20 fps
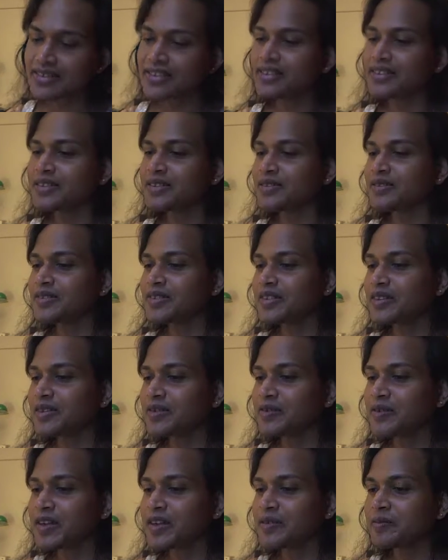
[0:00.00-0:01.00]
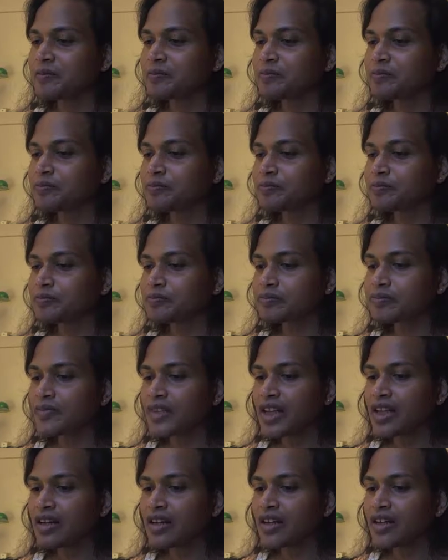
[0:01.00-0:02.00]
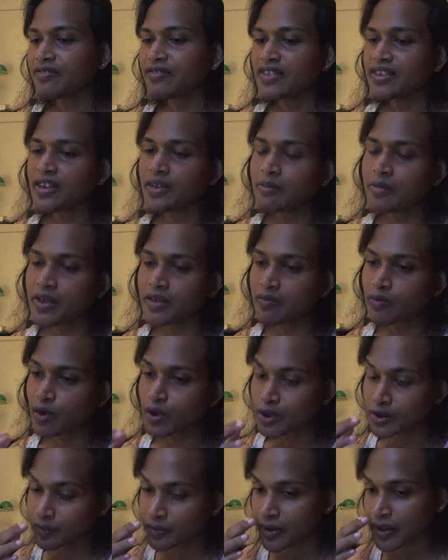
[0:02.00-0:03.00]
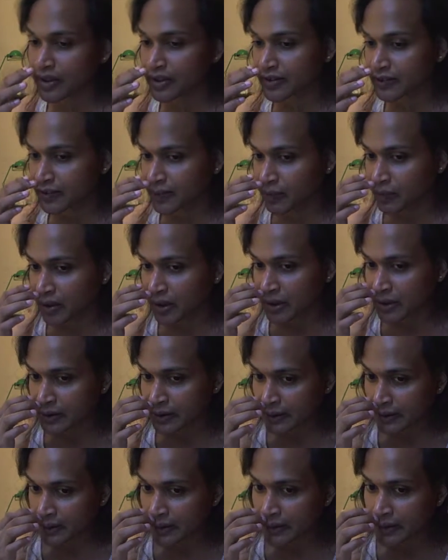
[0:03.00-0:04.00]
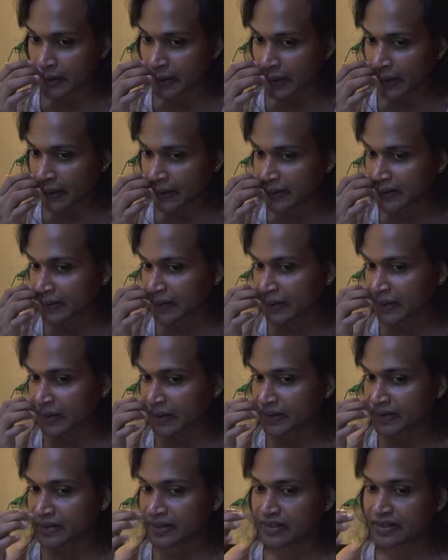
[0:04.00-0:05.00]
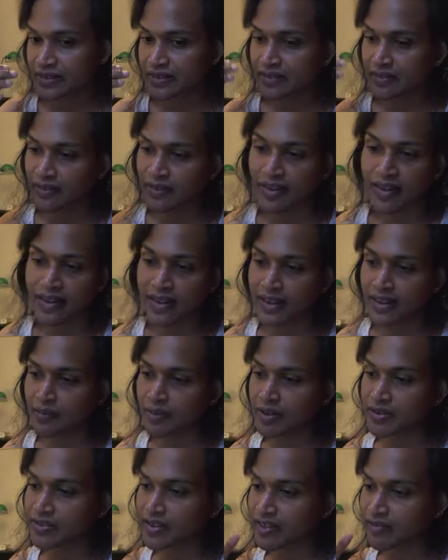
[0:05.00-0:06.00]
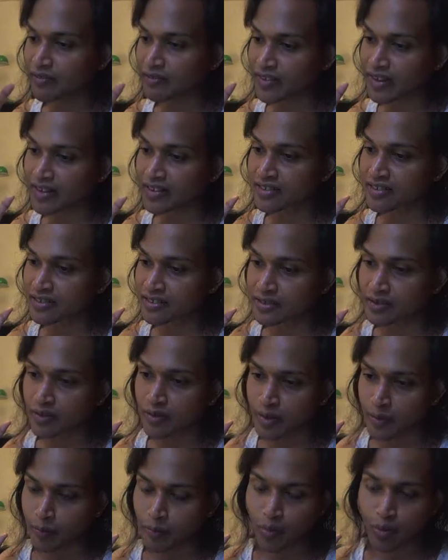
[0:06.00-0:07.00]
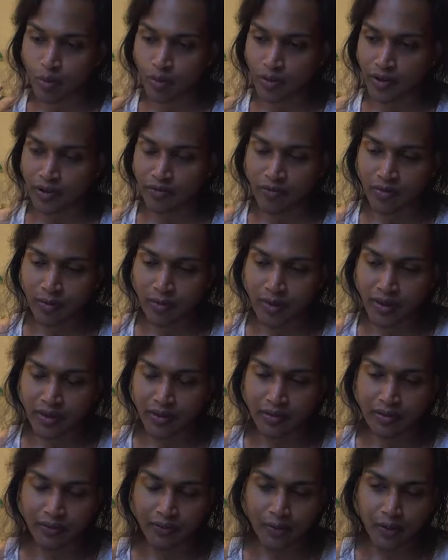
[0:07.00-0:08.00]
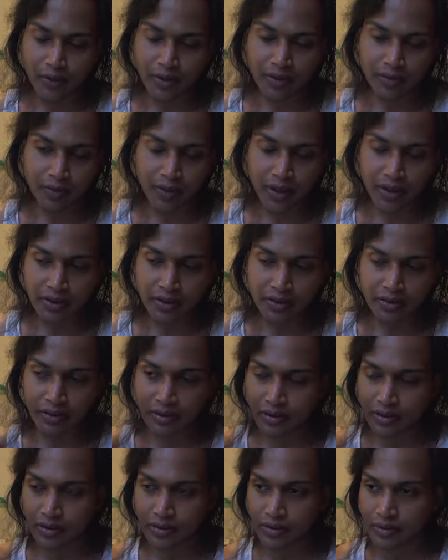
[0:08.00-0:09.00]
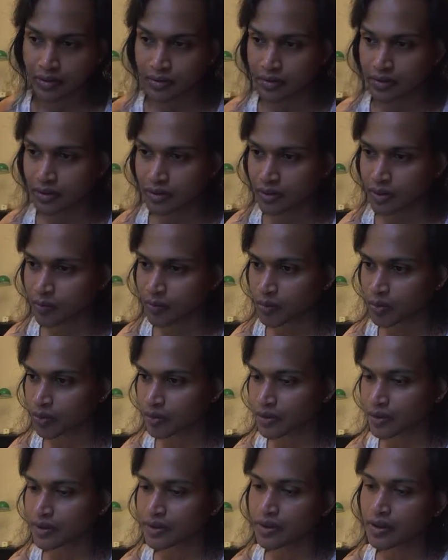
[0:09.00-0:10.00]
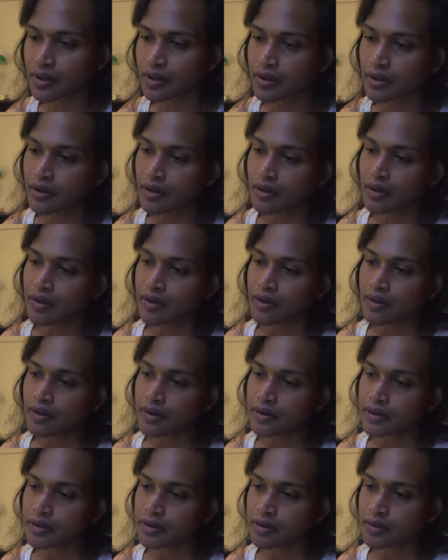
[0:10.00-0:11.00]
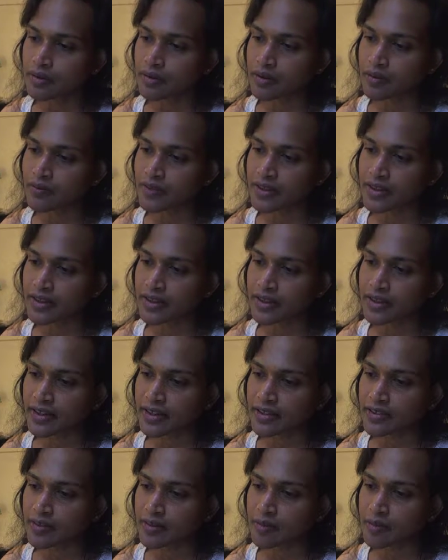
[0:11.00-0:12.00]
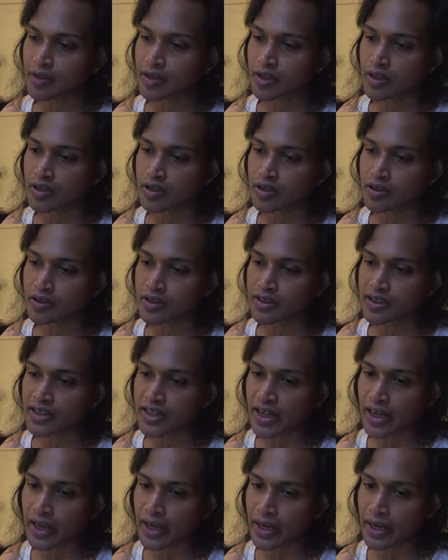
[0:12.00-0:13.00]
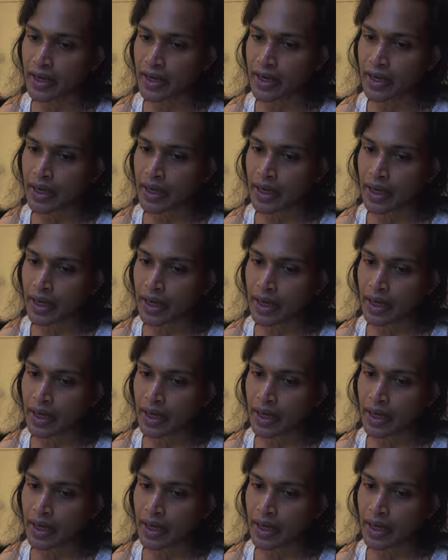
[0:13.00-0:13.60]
I haven't done my voice practice of the past 2 days, and I just don't like it because that is so important for me, the voice practice. It is so important. So hopefully I'll get some done today.